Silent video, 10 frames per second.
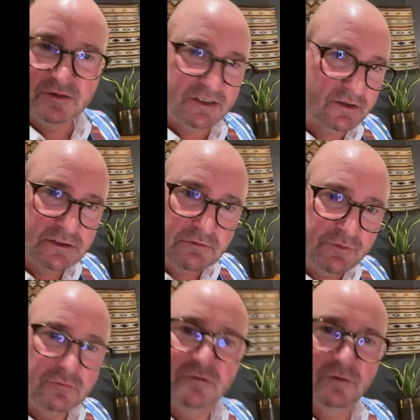a gin to
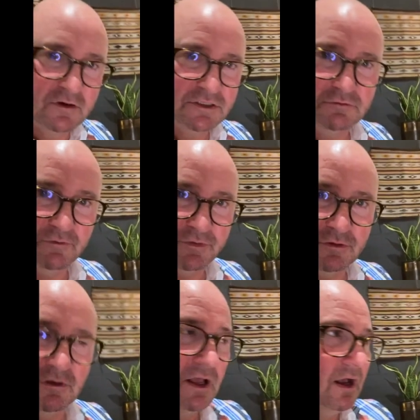review or vodka to
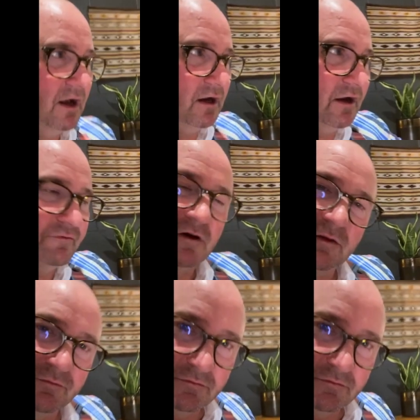review, I've got a,